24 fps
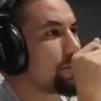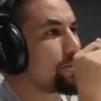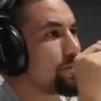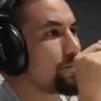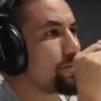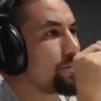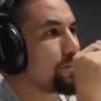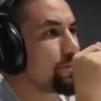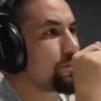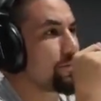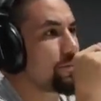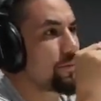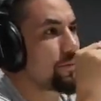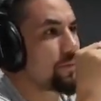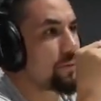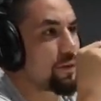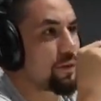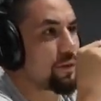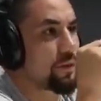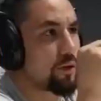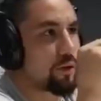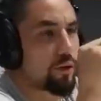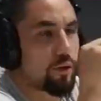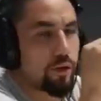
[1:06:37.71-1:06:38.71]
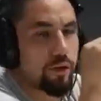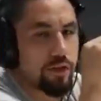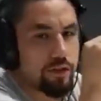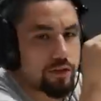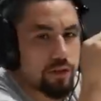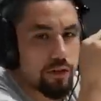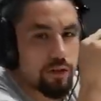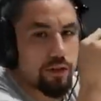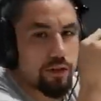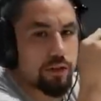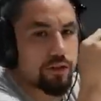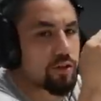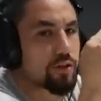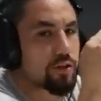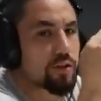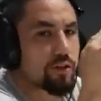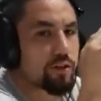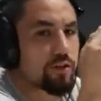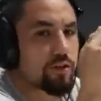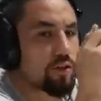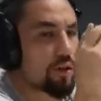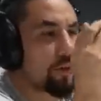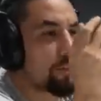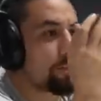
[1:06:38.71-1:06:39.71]
No, that's right. He'll, he's, he'll not, re- not, going to
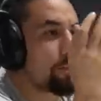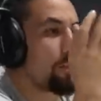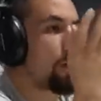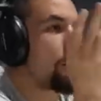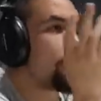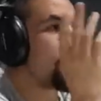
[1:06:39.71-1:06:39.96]
try and bomb